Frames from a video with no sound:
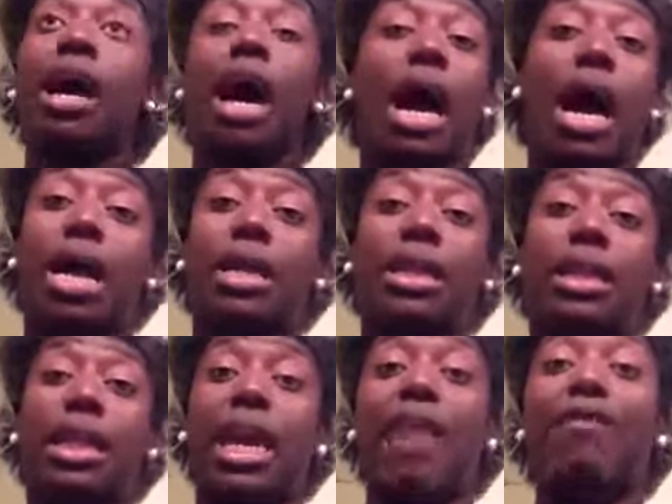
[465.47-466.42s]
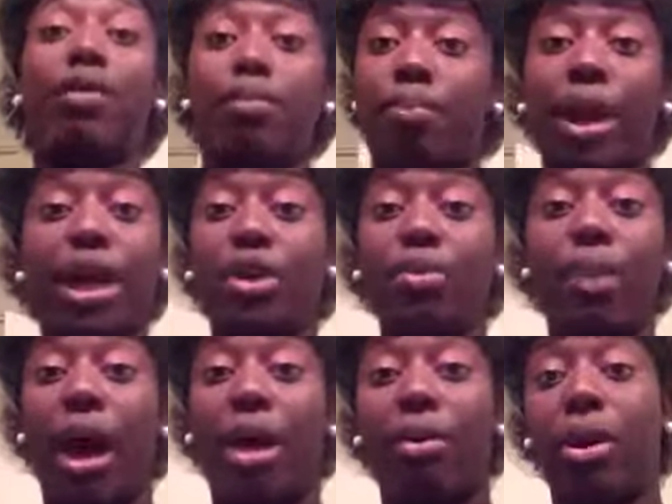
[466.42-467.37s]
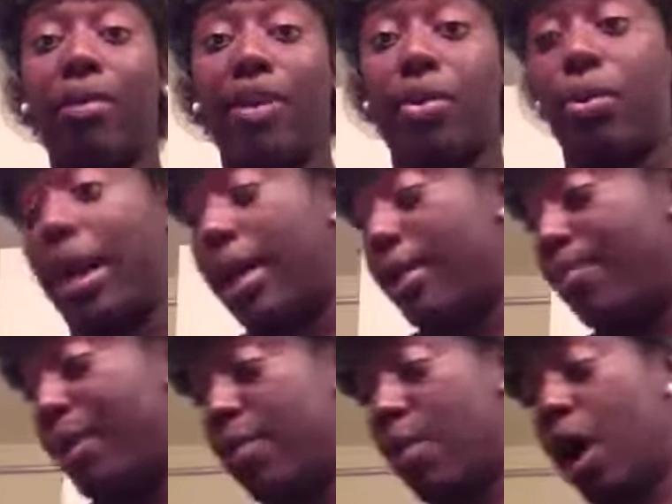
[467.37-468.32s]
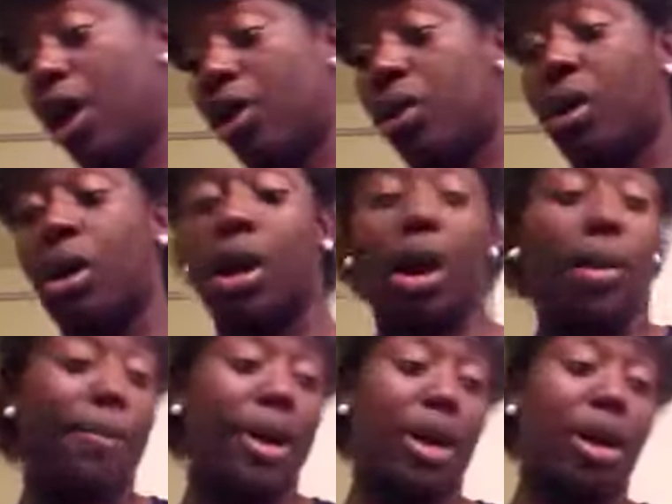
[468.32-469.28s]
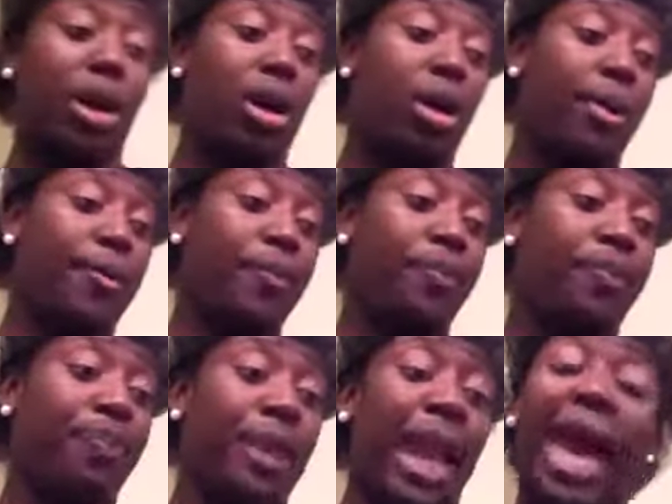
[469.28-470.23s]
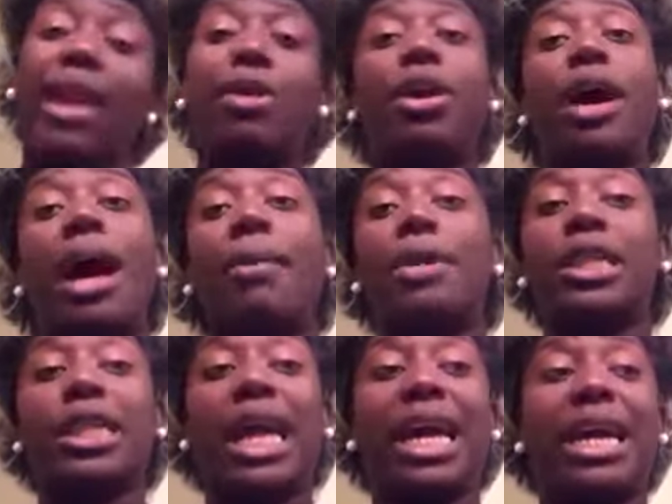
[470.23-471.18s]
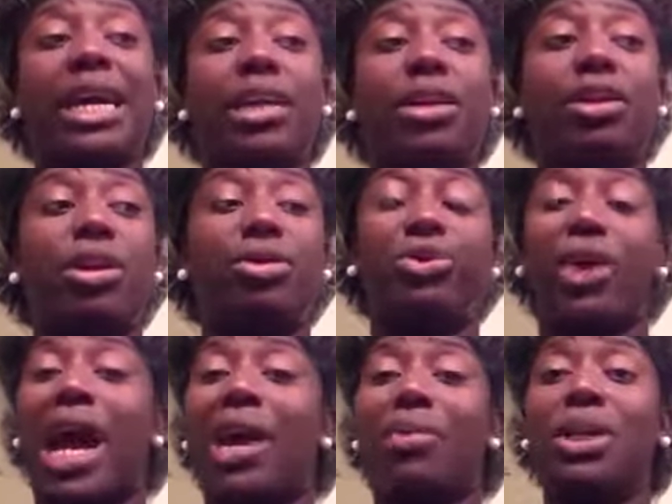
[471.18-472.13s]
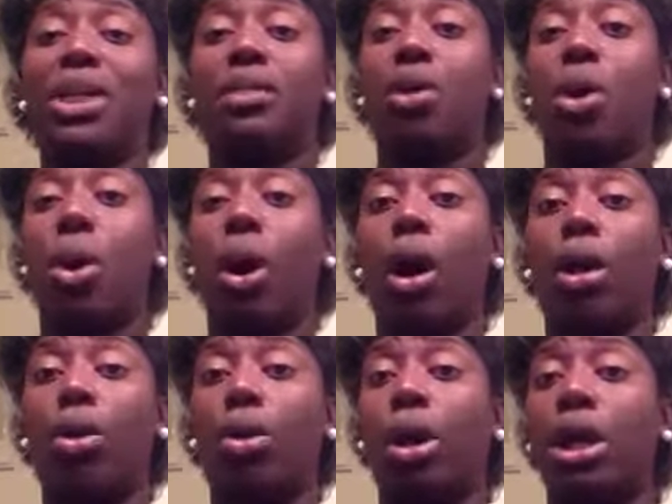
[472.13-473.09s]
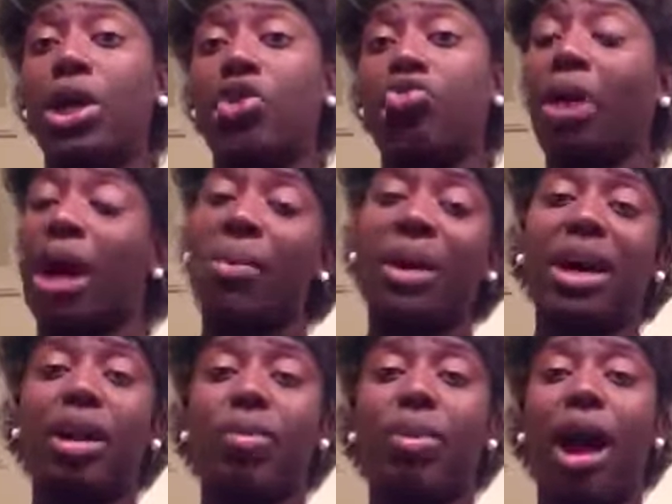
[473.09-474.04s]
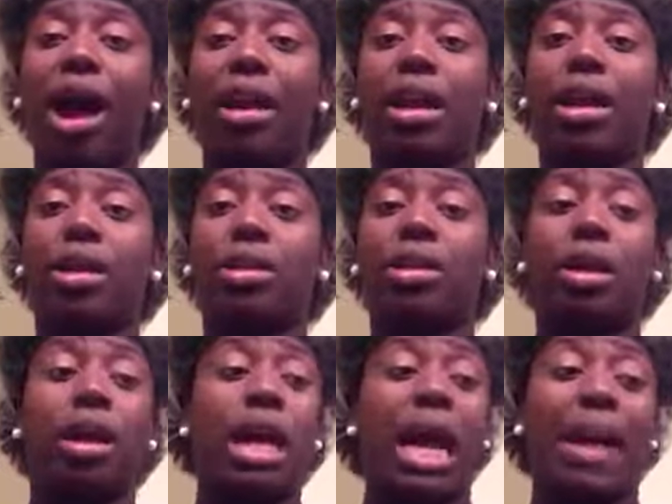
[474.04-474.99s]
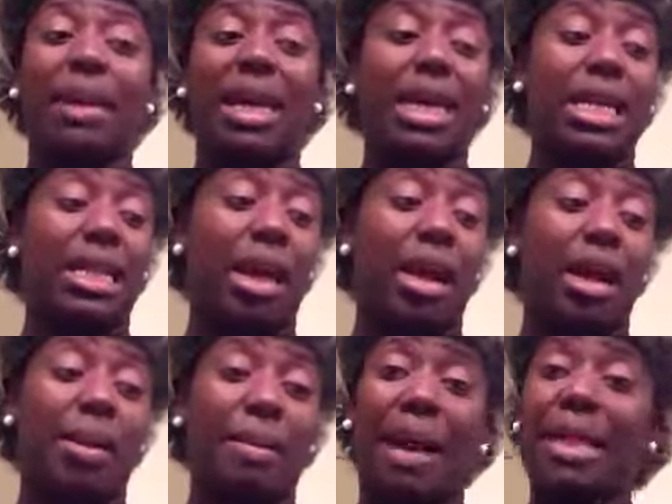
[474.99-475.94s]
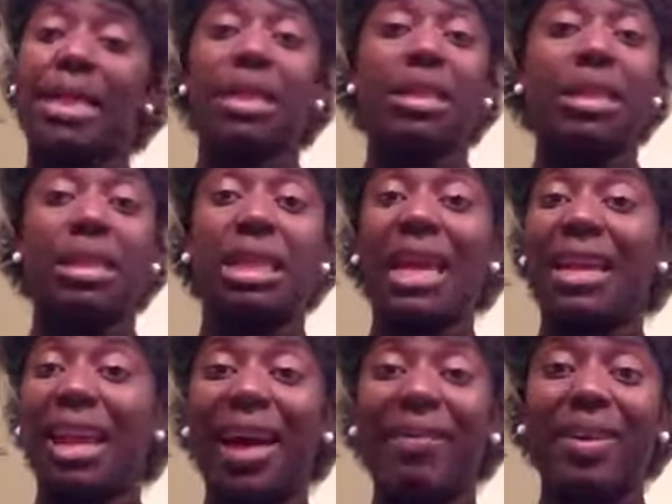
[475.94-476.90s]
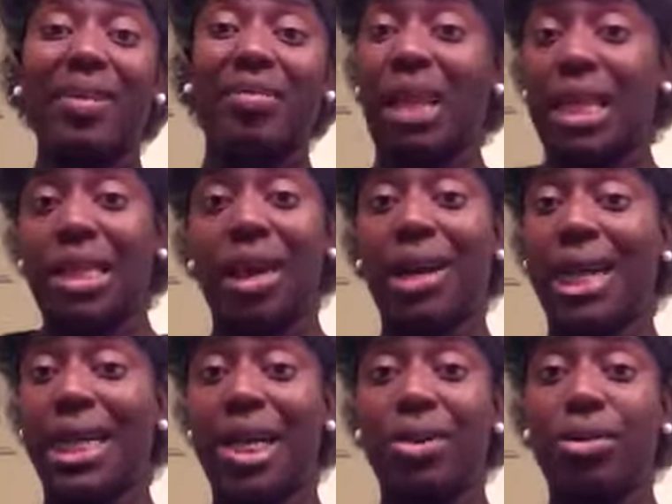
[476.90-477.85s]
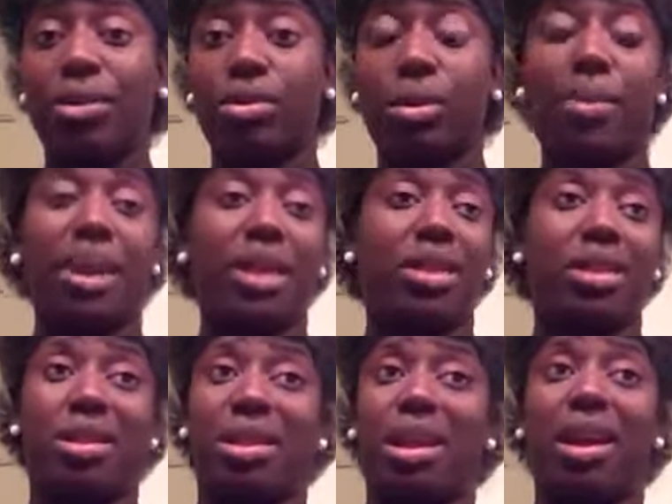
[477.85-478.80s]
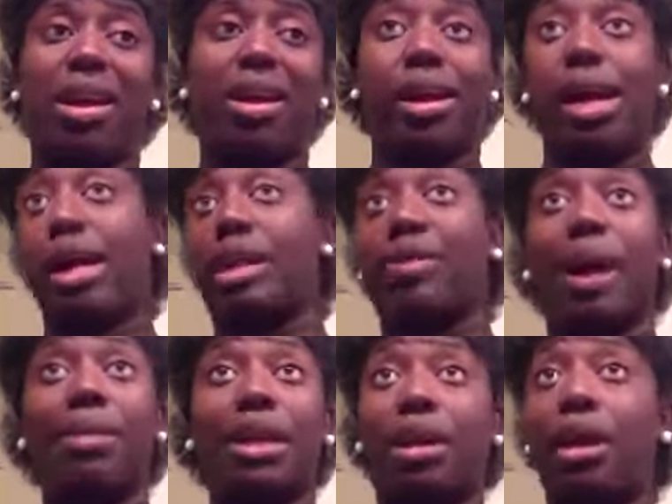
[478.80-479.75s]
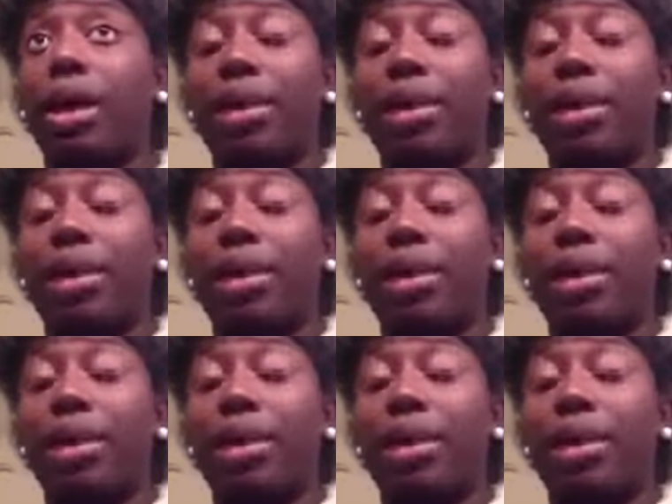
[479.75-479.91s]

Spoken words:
honestly gave a brand new bottle of it away. Big bottle. But, I don't know. I would say, you know, try it with some oil or try it with other products. I mean, because my sisters, they love it. That's all they use. One of my sisters' her hair is probably longer